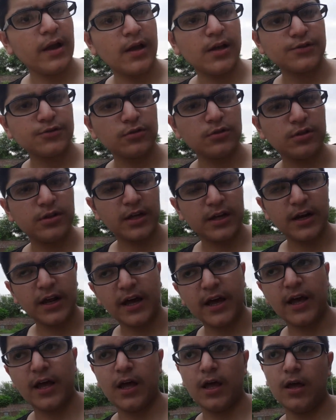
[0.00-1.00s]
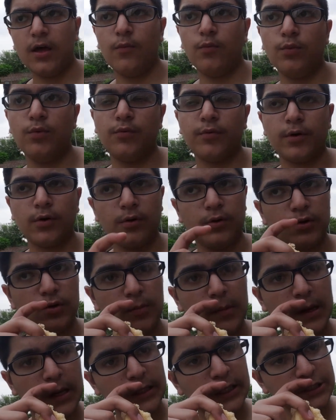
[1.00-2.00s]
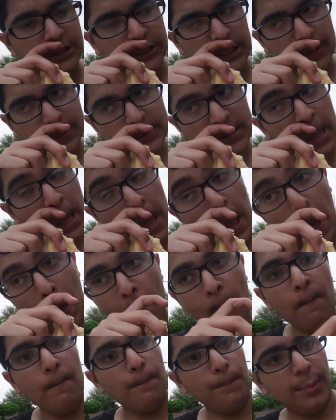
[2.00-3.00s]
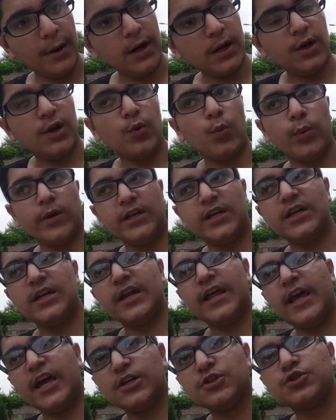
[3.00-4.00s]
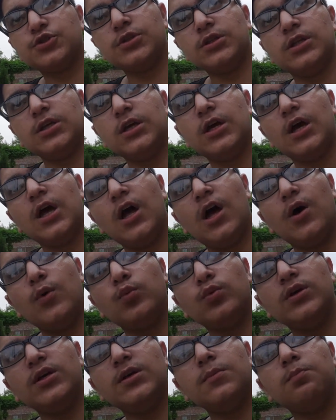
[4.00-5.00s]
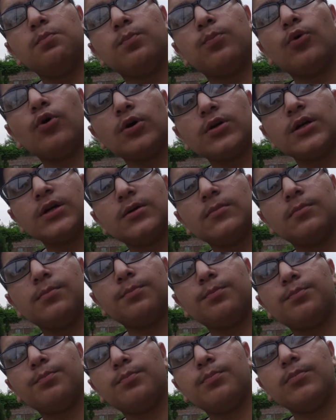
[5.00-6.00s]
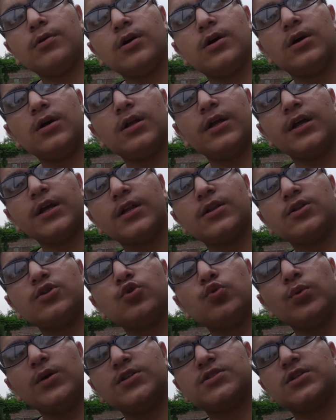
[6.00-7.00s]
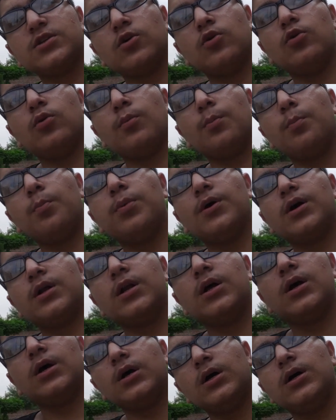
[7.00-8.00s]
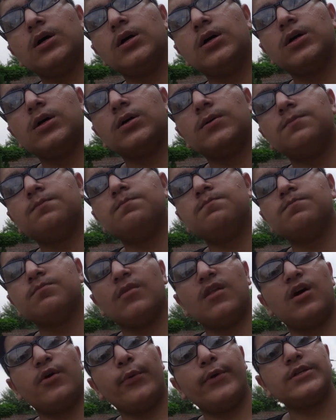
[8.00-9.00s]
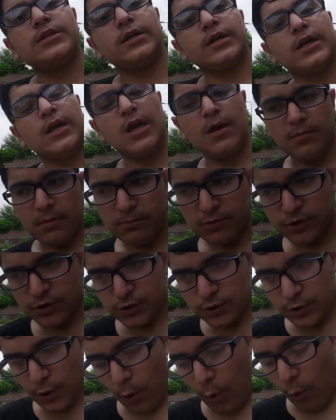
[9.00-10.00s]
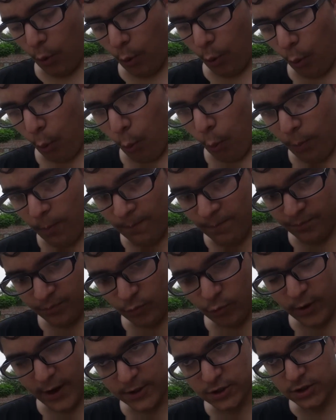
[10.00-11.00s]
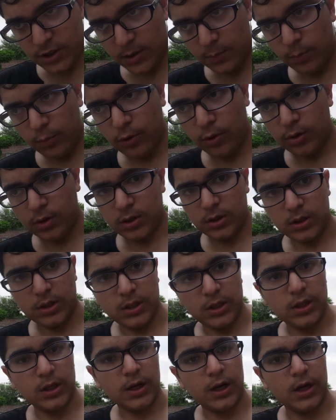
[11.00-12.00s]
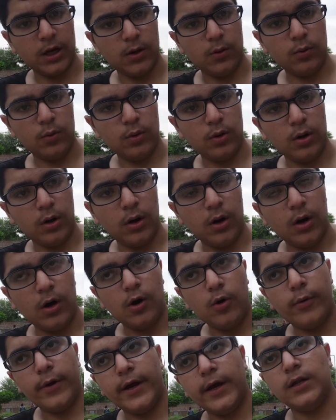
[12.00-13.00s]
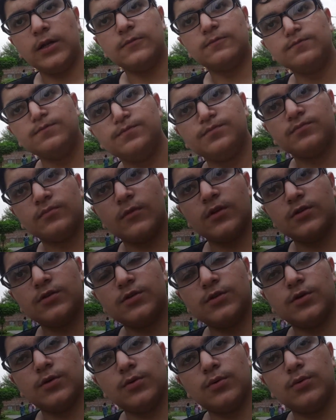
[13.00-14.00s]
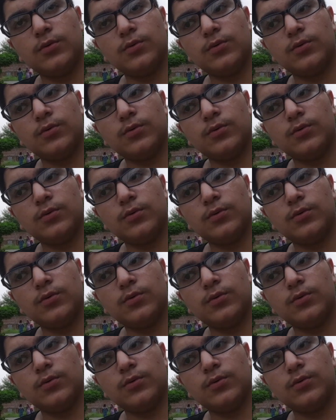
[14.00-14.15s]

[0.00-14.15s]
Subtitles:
as I told you that we were going to buy the sheep, but we didn't actually. We bought it like 2 weeks ago, but a reason came up, so we actually bought the cow, right? So